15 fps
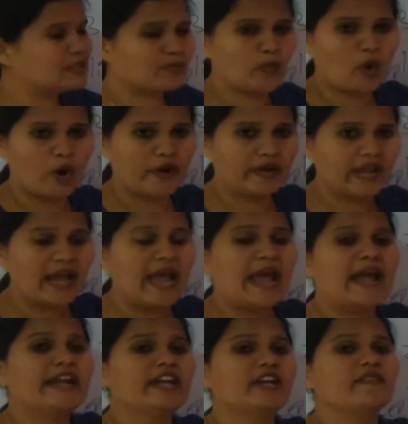point
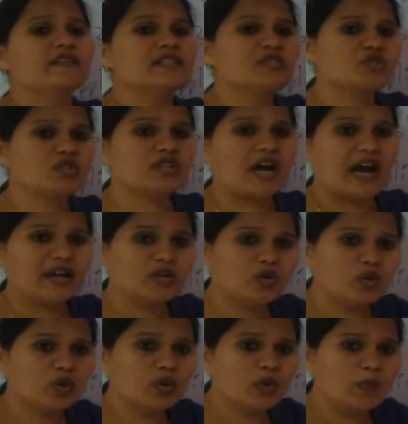and it will start
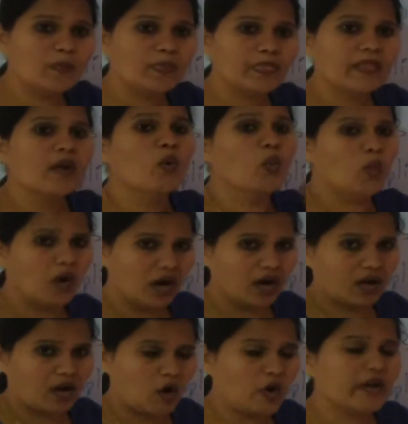to
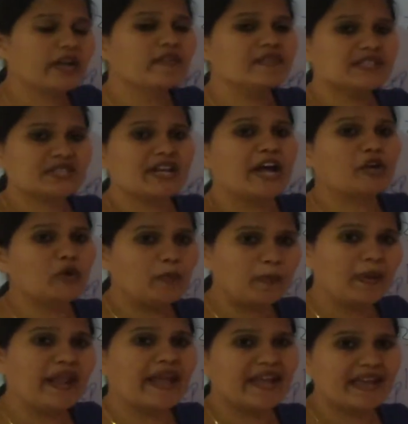work, or it will start to
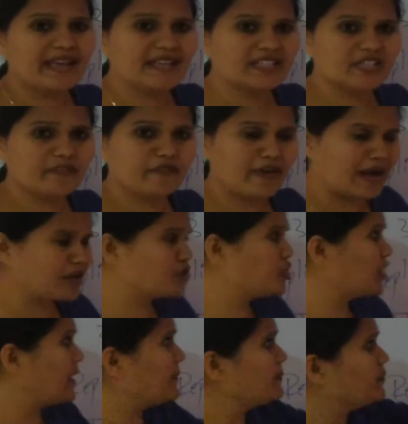play its
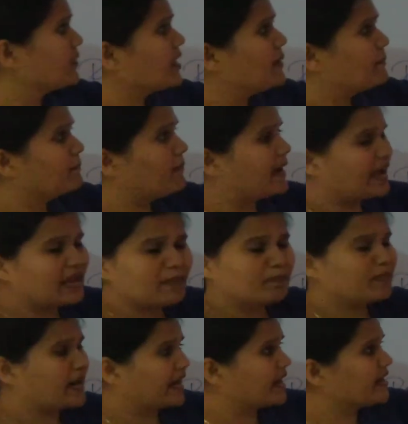function by
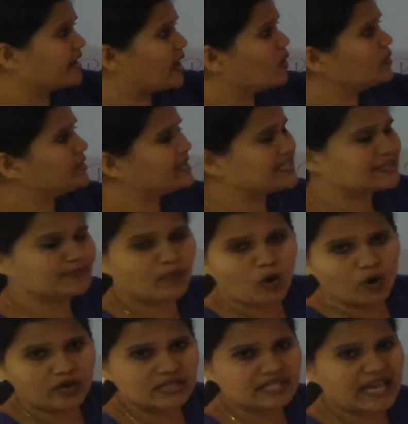breaking down these
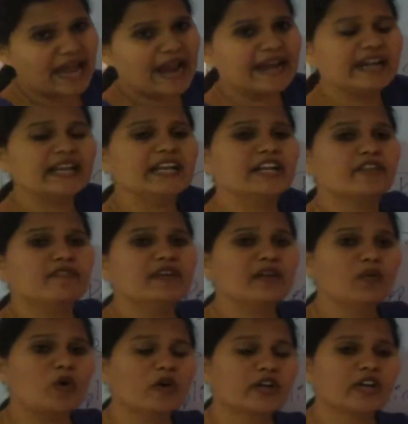bonds, and it will,
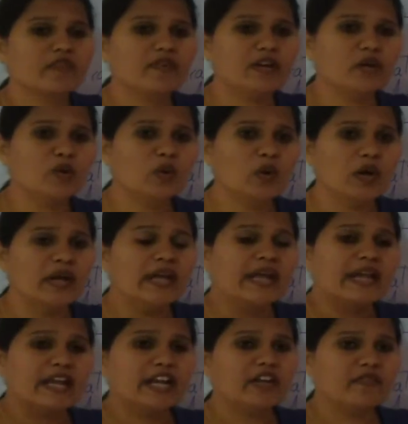what it will do,
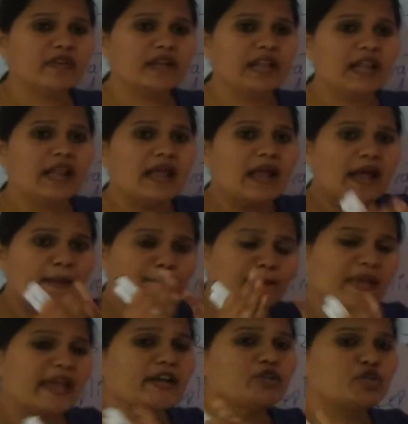it will
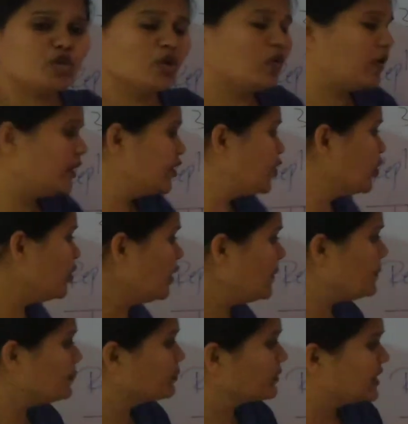make sure
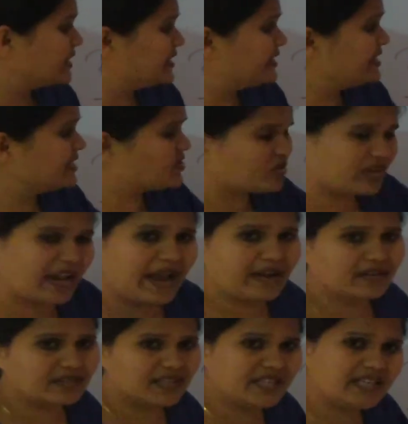to
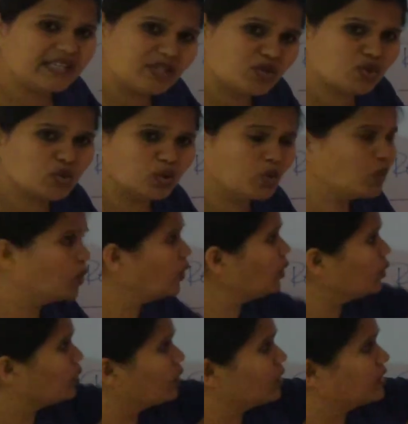distract these two